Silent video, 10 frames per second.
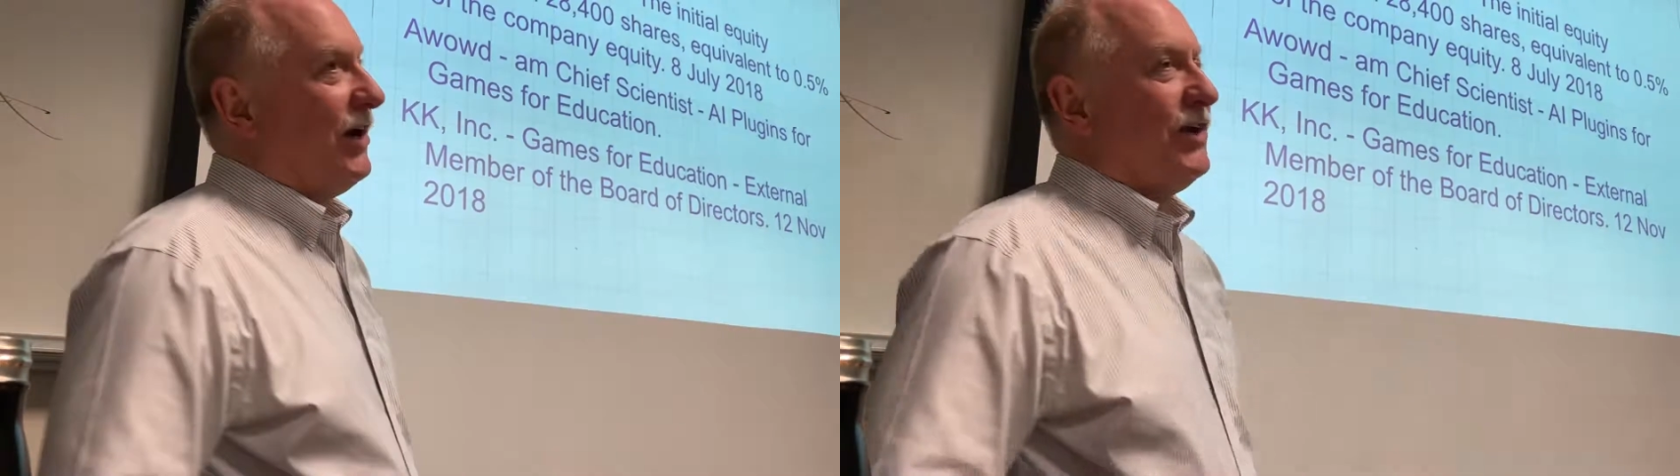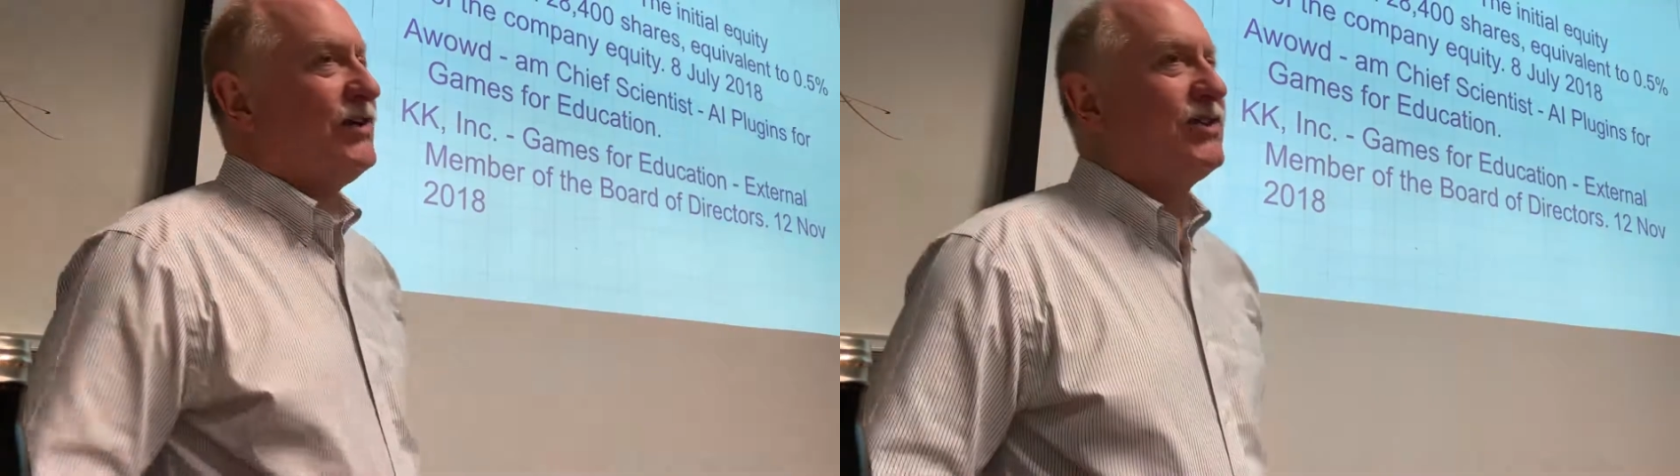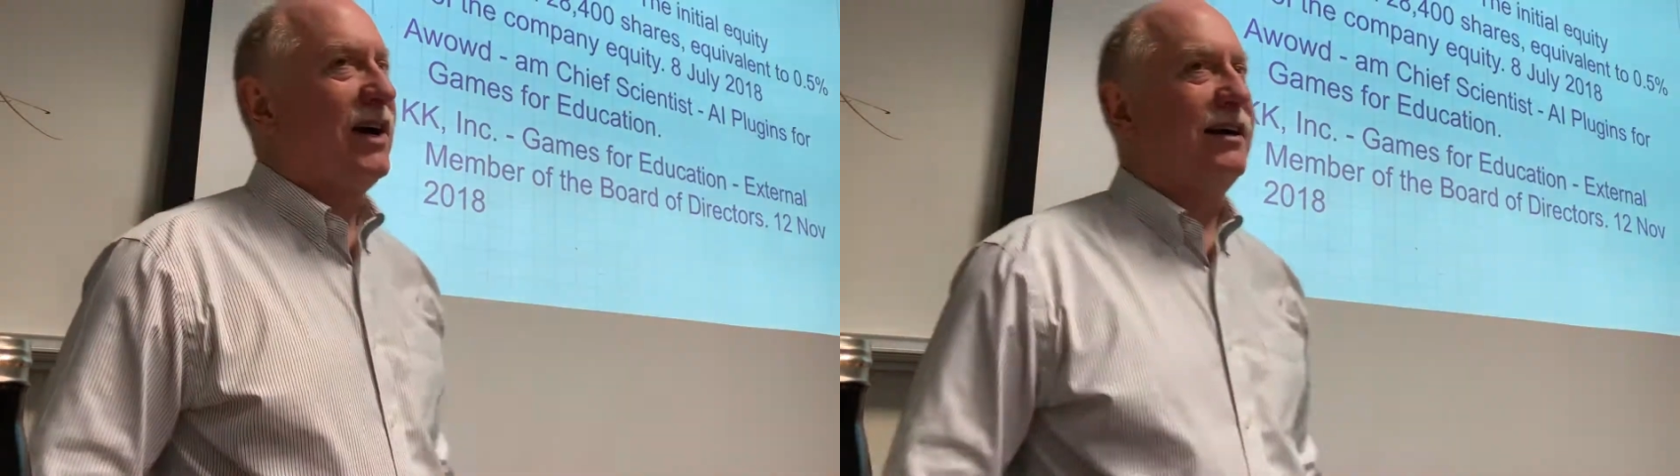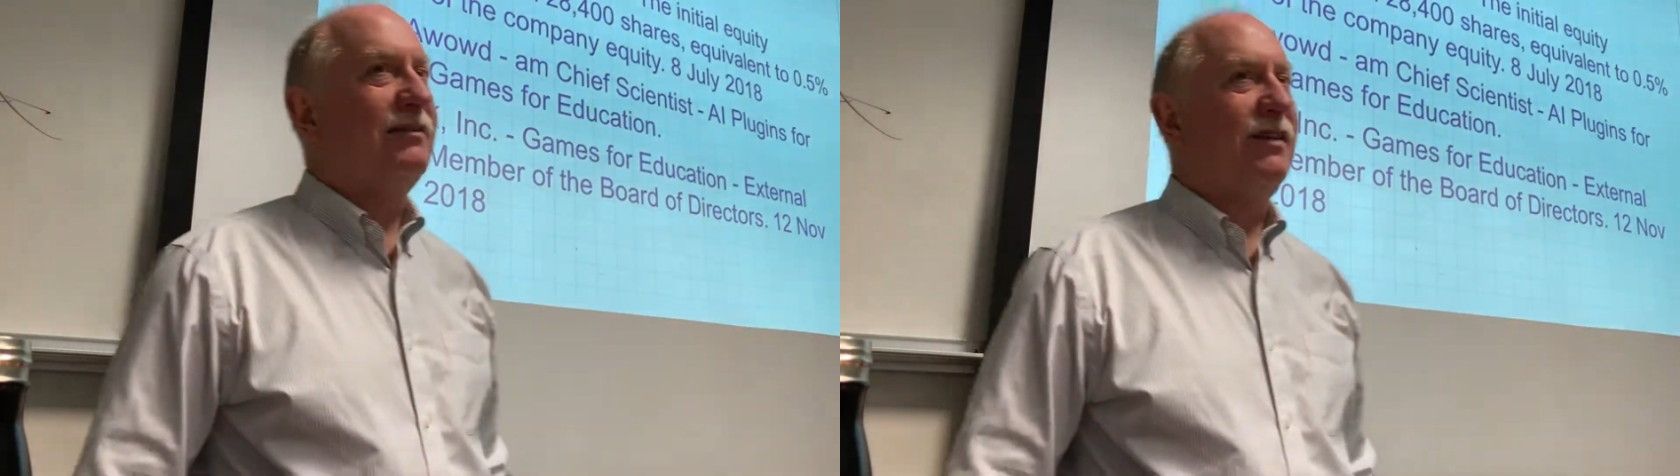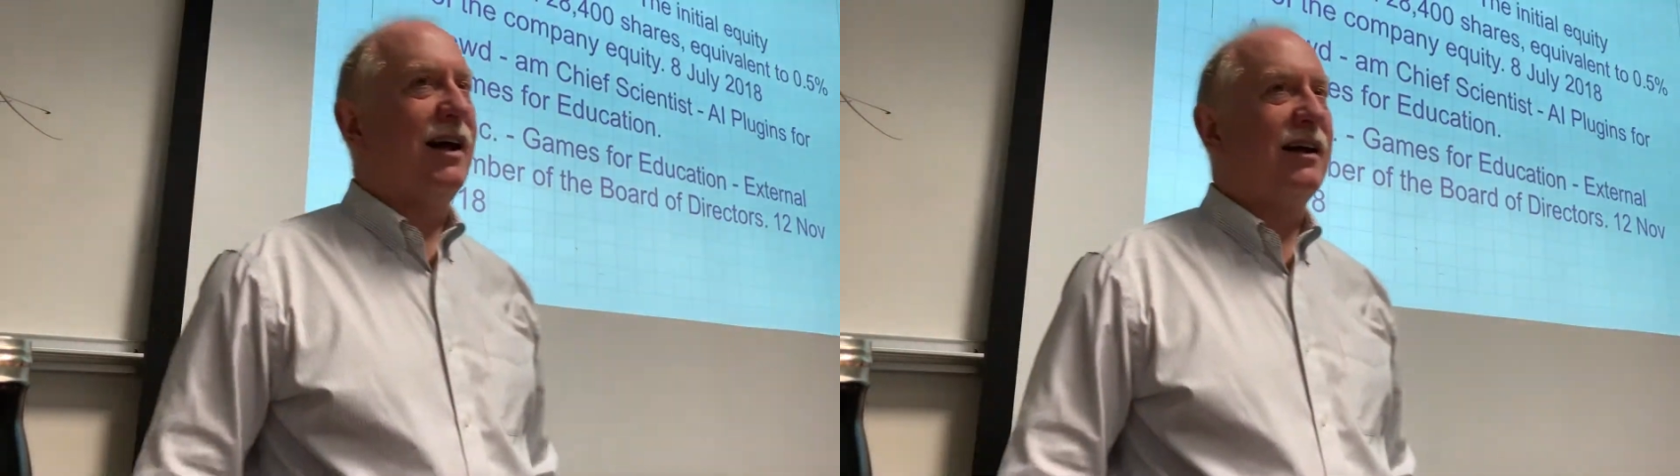is kind
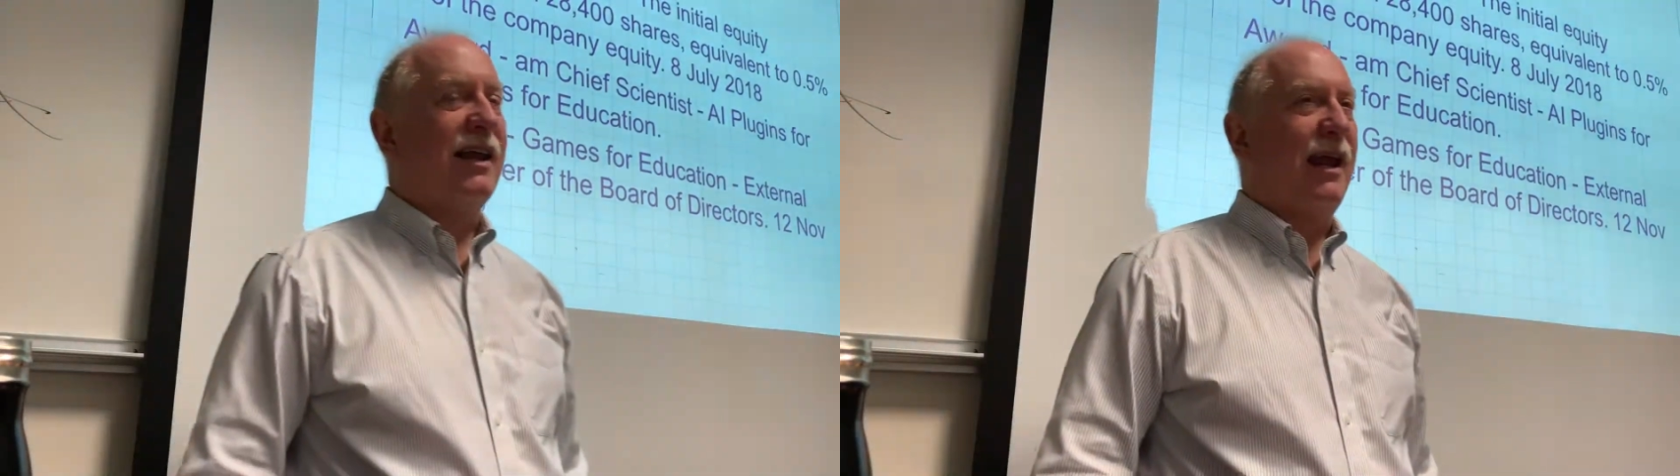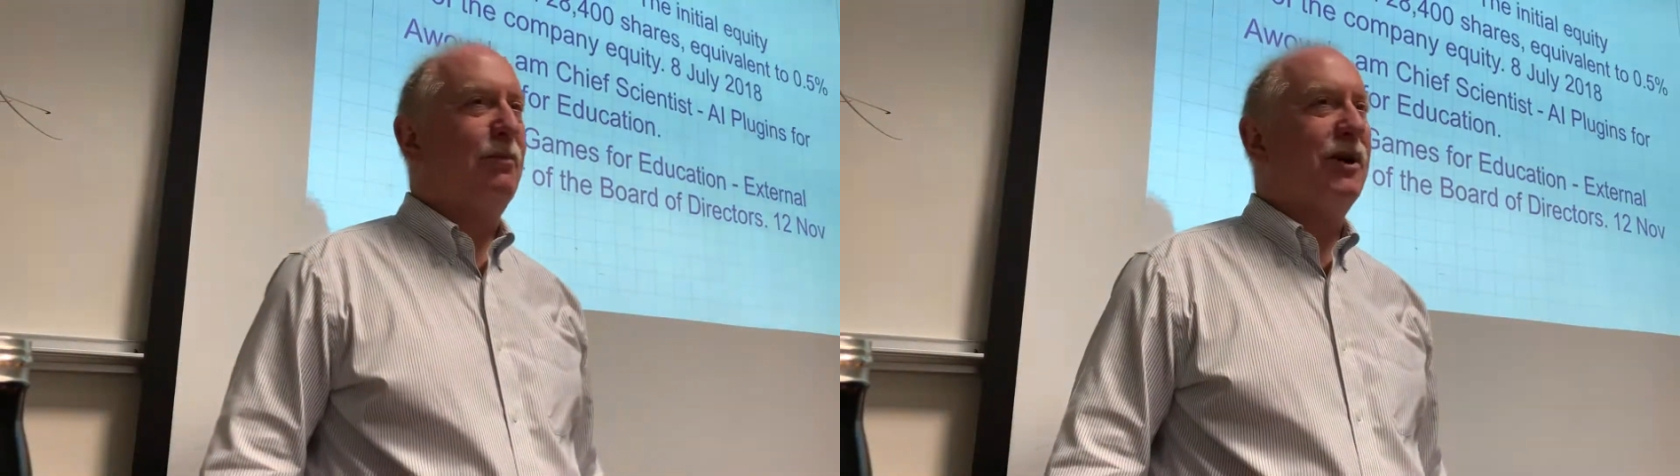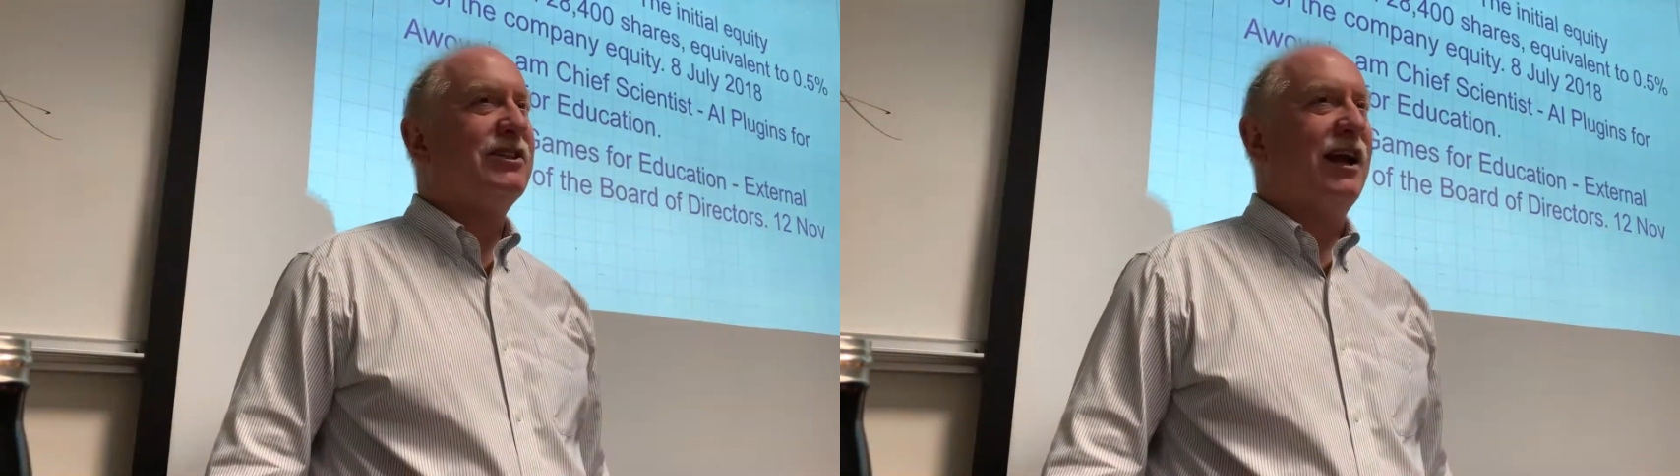of like Cambridge